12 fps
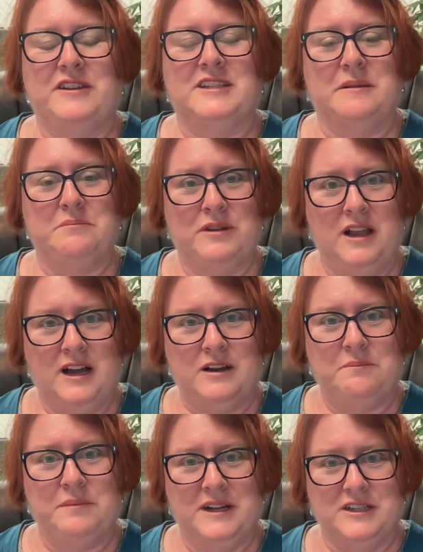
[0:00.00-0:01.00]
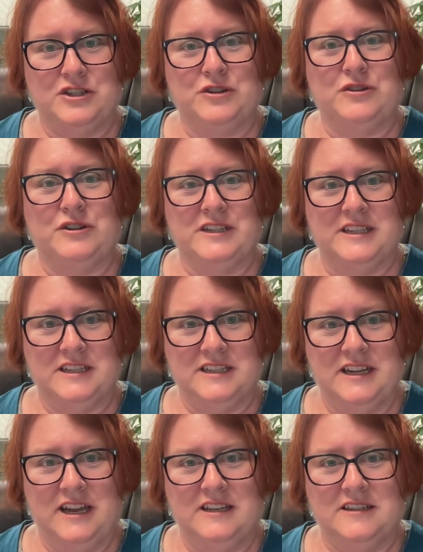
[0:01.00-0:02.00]
is a blockbuster
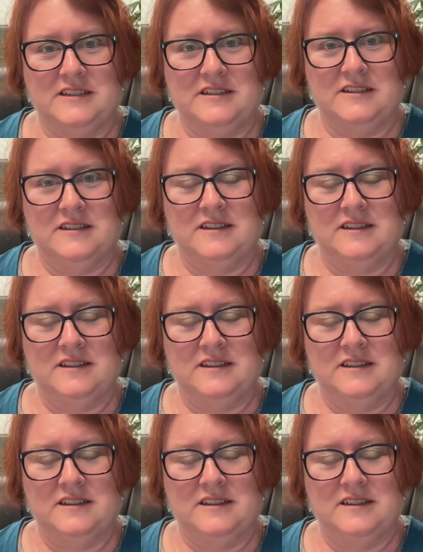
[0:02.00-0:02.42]
success.